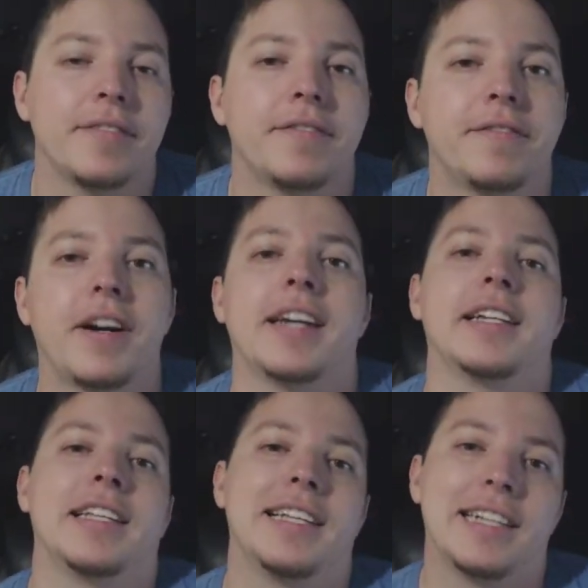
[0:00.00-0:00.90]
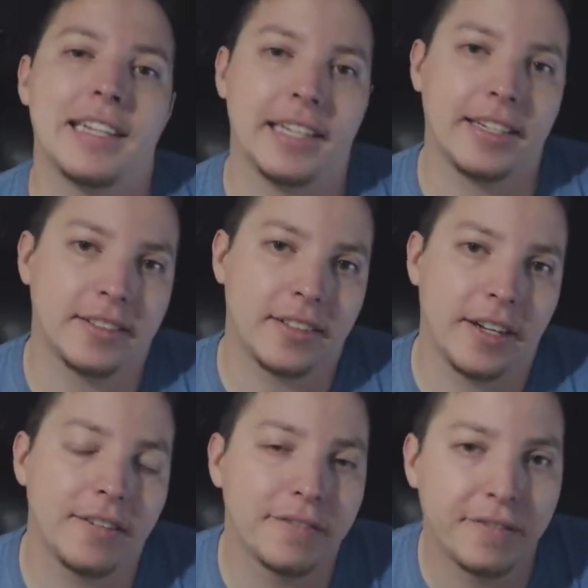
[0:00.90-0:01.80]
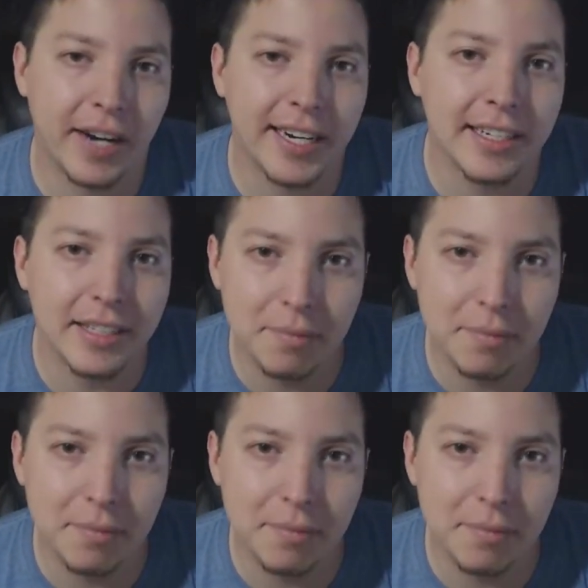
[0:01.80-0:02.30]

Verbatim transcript: finally clicks, it finally